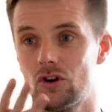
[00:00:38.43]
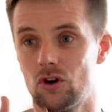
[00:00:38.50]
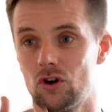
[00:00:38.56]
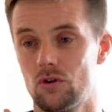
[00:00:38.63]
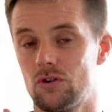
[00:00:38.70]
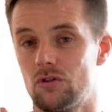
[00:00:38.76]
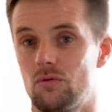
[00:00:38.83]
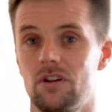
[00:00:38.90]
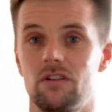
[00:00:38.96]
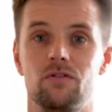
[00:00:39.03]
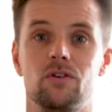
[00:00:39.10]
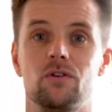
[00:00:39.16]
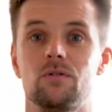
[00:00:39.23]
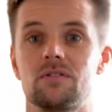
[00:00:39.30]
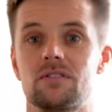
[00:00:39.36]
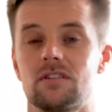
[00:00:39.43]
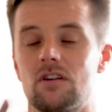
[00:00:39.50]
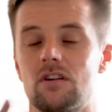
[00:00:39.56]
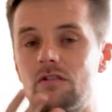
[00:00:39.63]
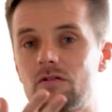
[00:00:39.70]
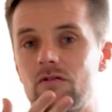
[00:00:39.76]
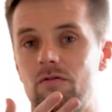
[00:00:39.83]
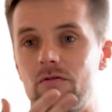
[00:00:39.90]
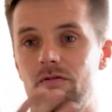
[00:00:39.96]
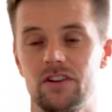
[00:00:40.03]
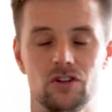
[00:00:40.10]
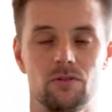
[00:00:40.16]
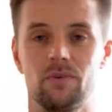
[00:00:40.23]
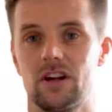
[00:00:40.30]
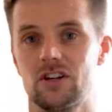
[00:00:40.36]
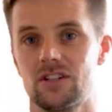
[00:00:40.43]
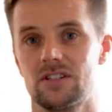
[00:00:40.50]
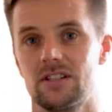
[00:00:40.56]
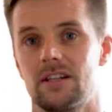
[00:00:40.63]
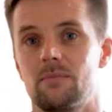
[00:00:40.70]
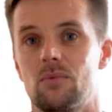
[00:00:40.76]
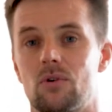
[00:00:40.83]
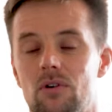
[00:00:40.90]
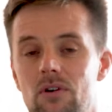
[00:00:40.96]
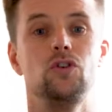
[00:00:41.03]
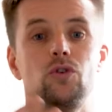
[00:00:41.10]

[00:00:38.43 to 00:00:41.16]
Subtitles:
code reviews of feature branches anymore.